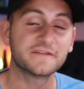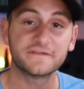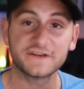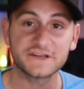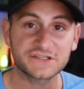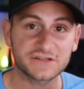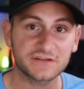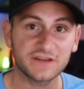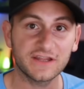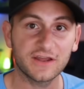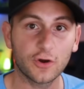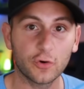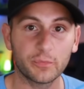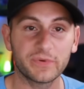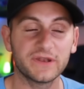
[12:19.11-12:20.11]
officially
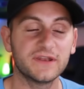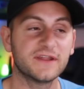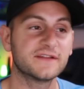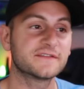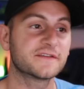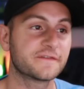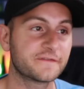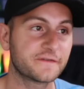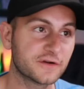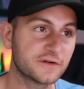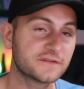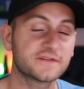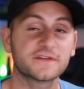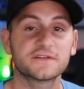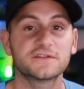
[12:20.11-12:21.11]
opened its
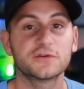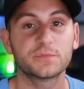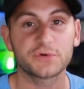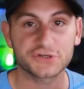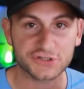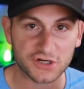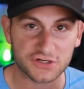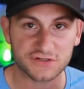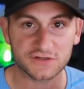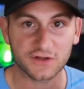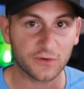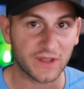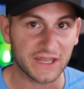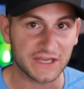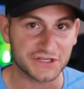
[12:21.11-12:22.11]
first supercharger
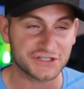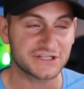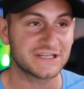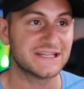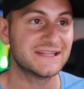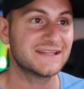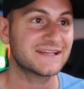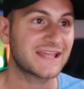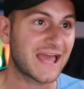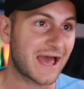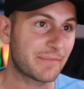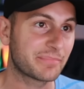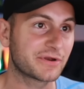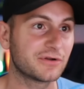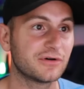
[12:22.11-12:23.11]
location in the
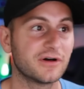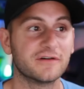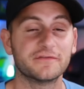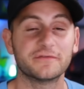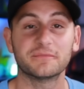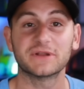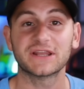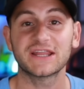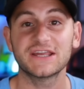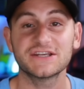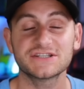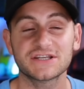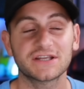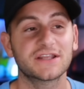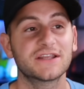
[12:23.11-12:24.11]
capital of
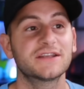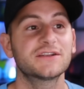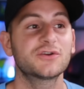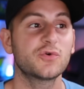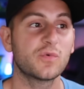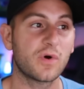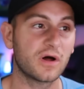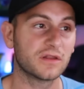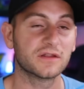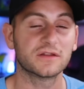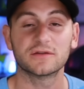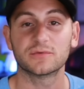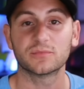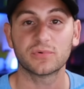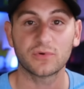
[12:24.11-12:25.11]
Malaysia in Kuala
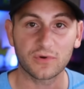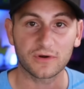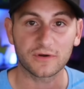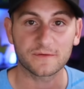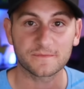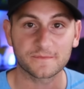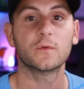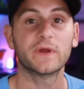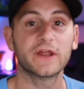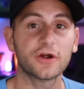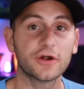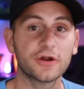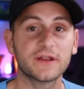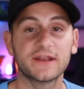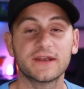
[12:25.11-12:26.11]
Lumpur. We
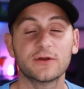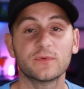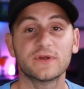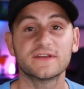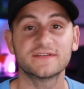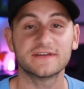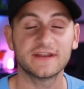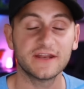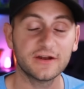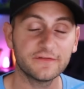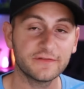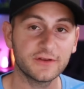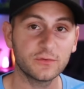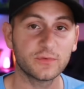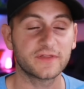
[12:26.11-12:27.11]
heard in a recent
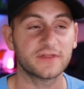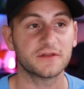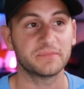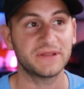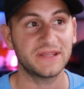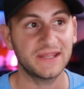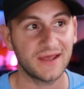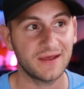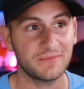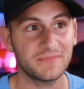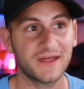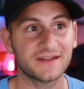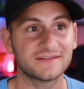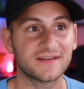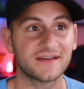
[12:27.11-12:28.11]
interview with the PM
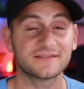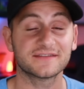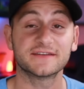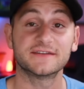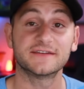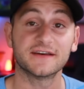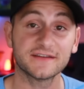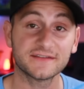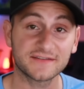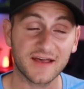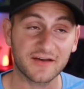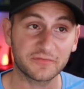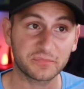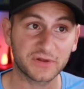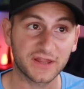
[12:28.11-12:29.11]
that Tesla does
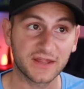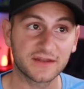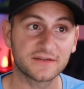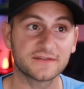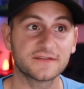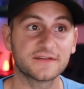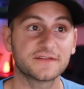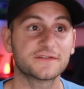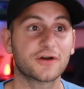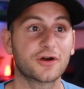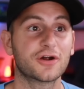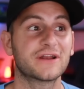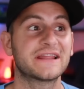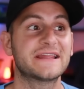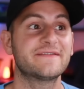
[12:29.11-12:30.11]
have plans to
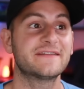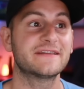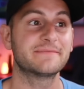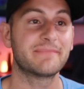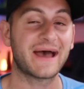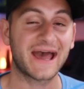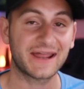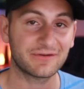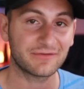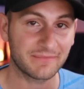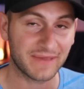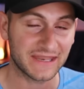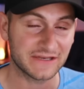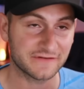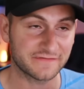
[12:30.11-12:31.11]
start EV battery
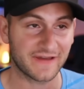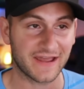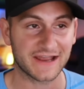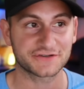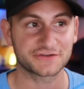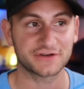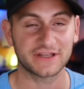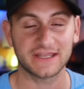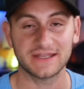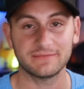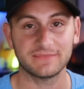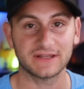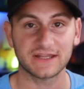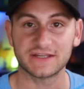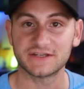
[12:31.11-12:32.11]
manufacturing in
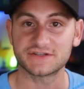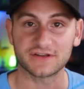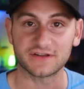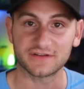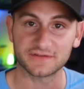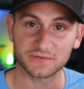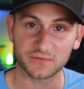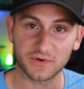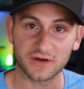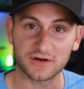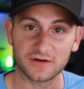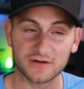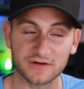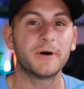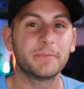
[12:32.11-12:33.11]
Malaysia as
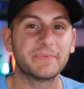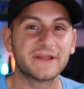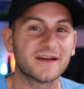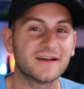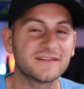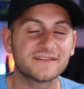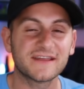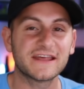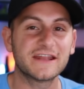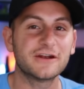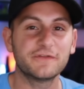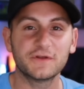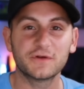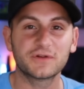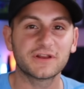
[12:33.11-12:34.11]
well. But because the
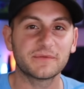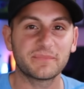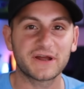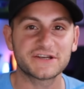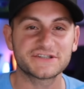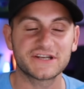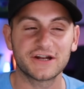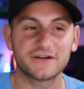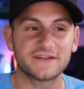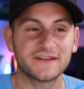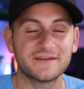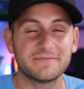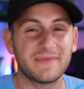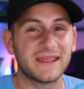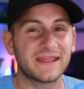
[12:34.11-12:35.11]
interview clip I shared
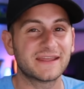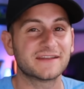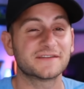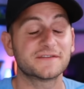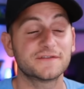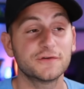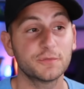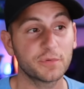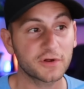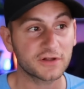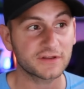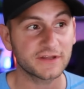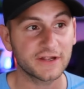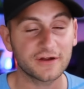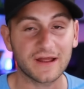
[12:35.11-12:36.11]
didn't make it super
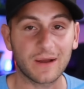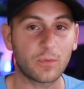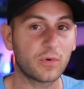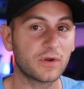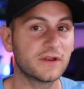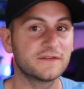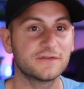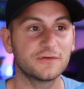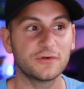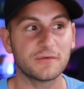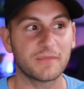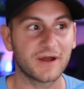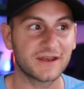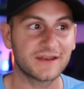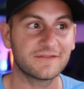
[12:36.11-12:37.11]
clear, I wanted to
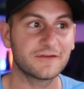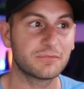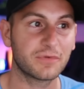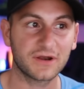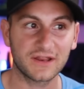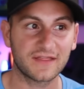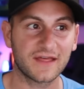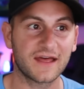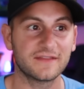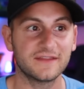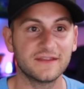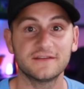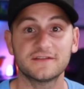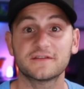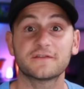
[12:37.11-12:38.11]
remind everybody that
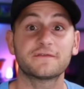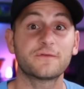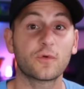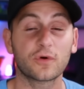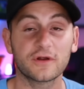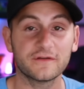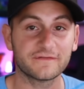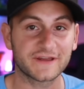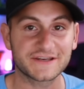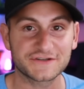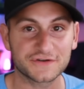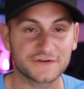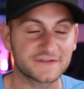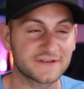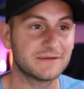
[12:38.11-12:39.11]
these foreign
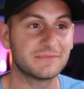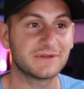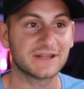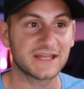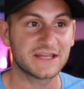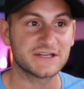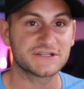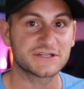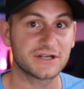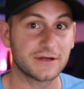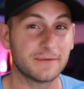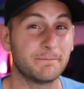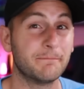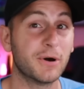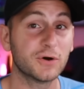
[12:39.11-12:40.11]
ventures in Malaysia
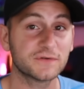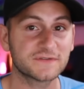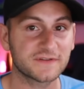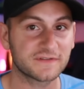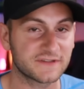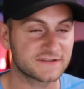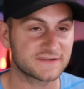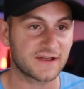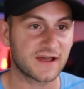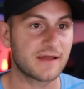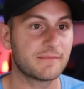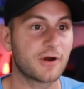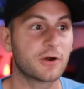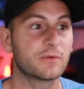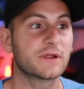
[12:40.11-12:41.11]
most of the
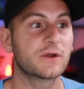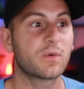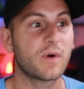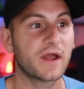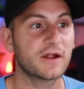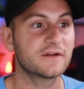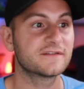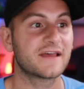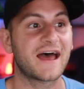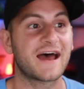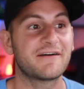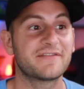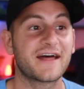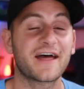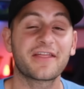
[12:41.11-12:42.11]
time are required to
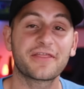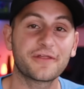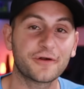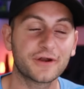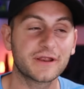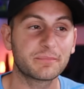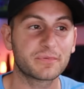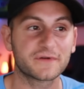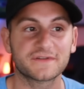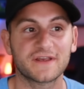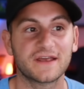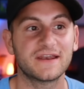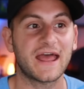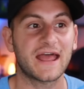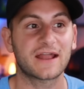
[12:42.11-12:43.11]
have that
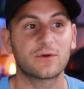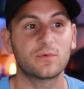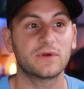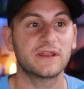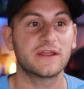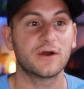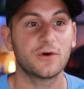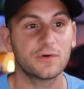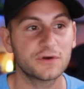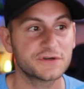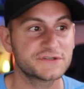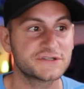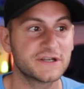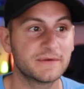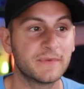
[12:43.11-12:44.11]
30% equity
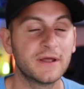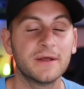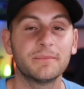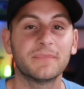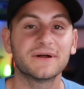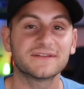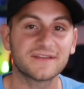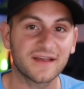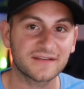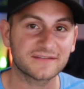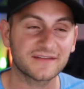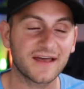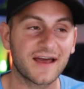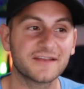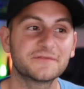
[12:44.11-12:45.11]
ownership, but
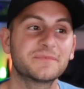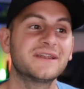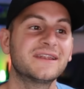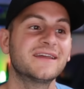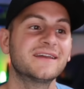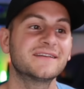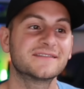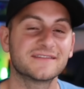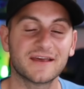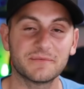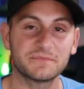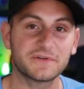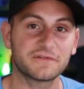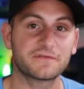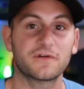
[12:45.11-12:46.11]
Tesla has been
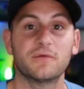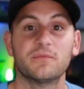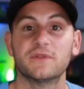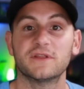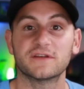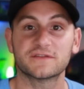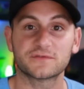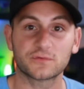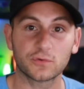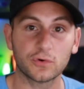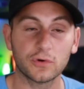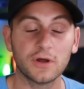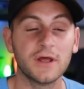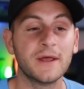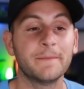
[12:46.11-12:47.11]
exempt from this
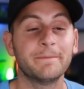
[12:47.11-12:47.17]
rule